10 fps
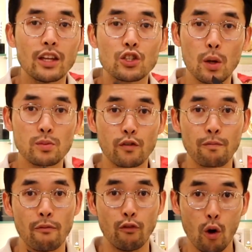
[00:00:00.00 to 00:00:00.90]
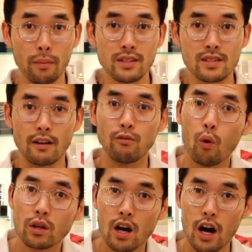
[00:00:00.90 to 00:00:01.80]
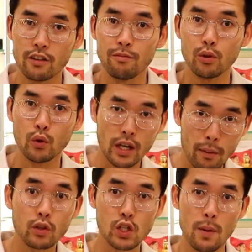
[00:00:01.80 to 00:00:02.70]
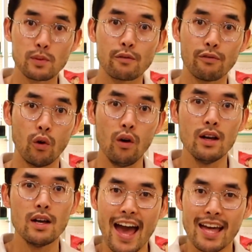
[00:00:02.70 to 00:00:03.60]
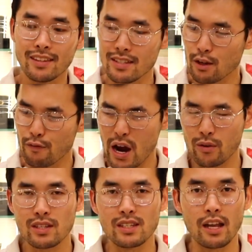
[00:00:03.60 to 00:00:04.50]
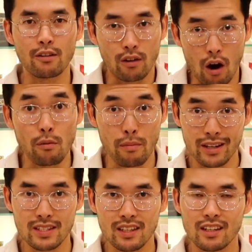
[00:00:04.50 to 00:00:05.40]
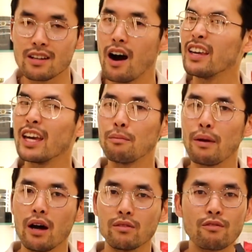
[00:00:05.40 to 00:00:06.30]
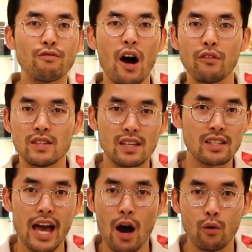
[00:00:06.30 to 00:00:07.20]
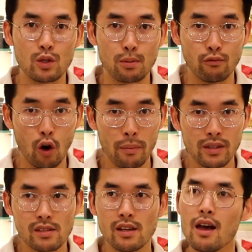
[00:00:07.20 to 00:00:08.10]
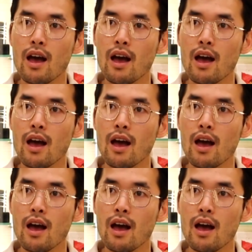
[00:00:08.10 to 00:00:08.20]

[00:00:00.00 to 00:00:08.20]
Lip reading: In terms of performance, I've worn Kind of Blue a couple of times before, and this is a fragrance that on my skin, I get about 5 to 6 hours performance.